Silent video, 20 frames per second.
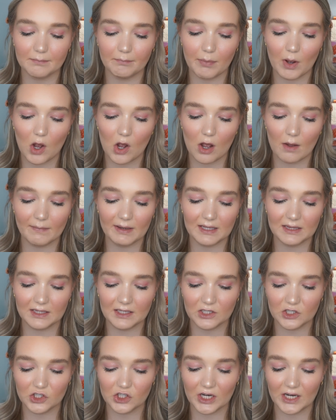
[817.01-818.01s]
Balm in
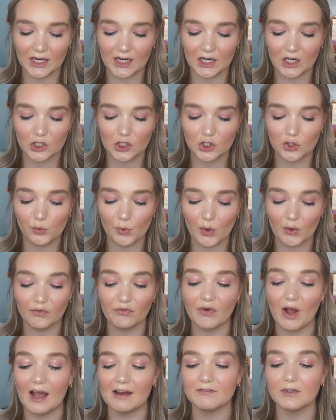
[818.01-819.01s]
the shade
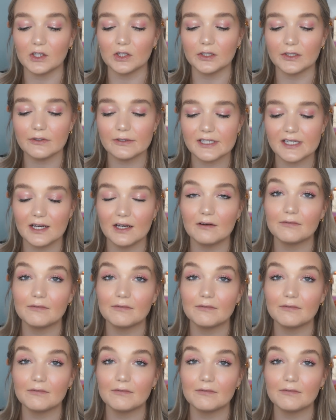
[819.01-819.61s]
205 Elusive.